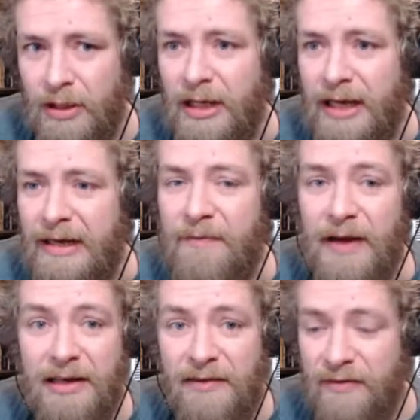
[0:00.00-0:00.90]
And in
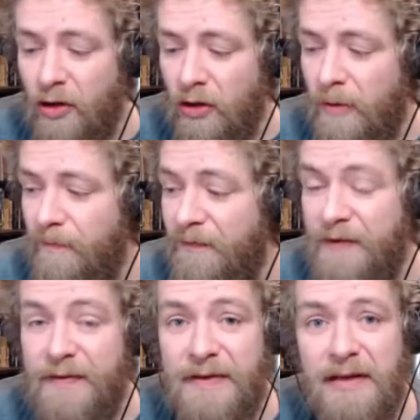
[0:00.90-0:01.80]
fact, it's not on
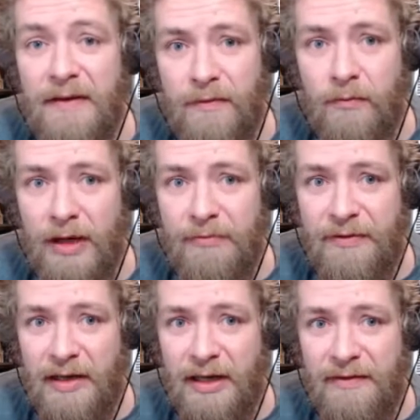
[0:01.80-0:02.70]
50 different
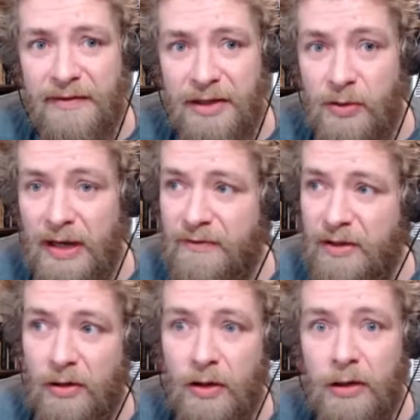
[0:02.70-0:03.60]
websites that you have to
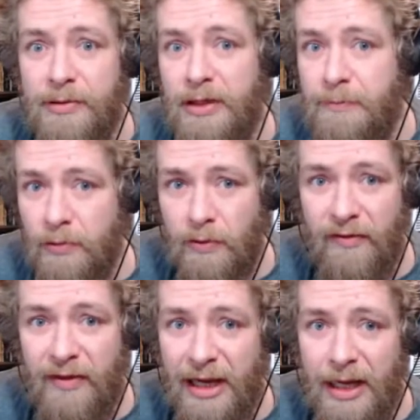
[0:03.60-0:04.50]
go open up all the
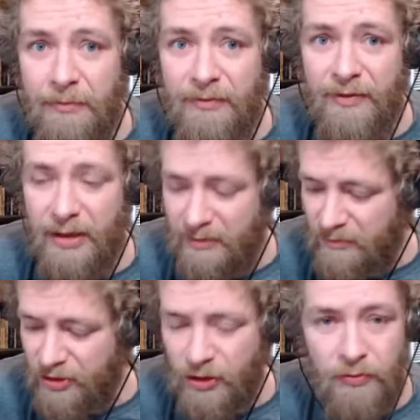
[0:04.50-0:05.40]
tabs
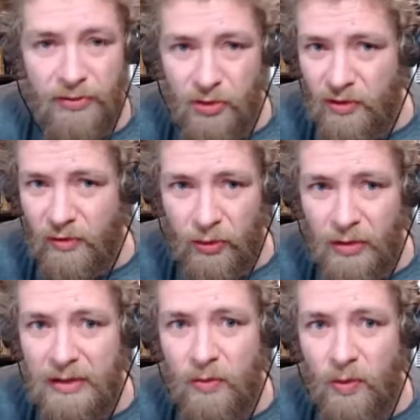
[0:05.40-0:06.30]
and, do your own
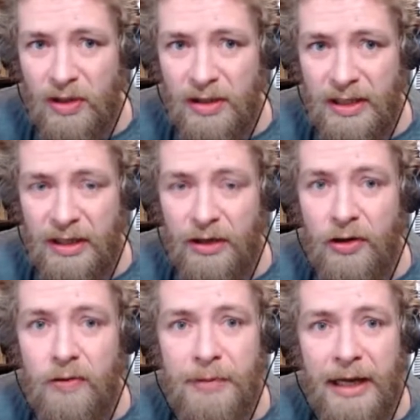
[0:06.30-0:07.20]
little work in a
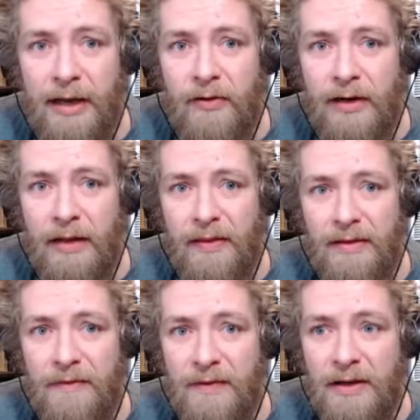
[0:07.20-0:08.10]
notepad or anything
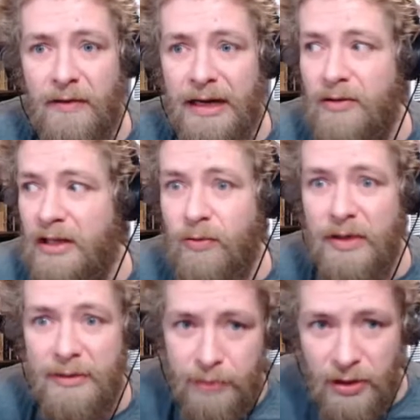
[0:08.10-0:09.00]
to figure out. Like, we
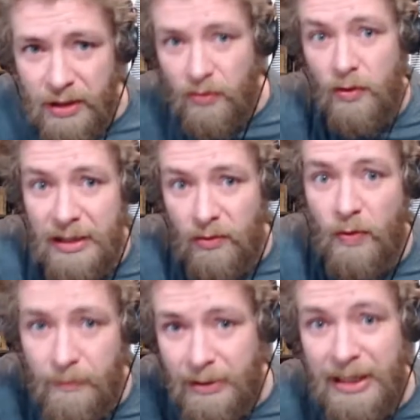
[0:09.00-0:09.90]
put it all into
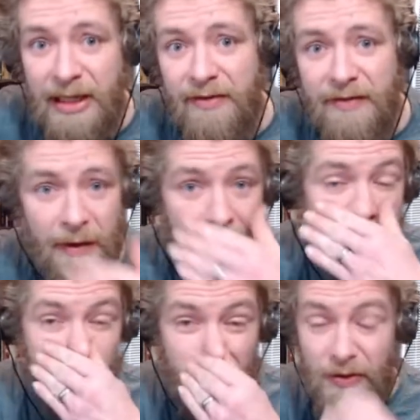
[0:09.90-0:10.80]
one place
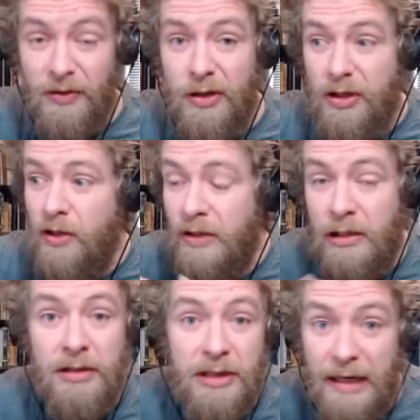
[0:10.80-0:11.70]
so that you could go and
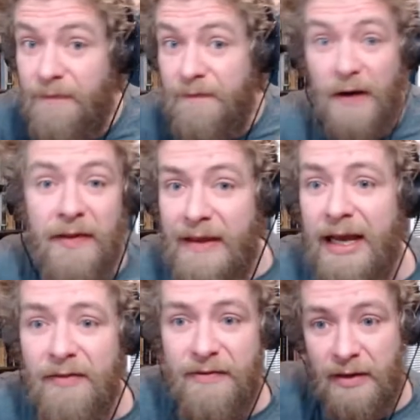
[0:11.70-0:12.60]
look and find the
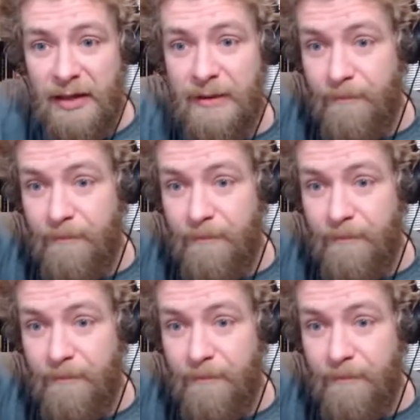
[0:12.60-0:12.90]
answer. Like,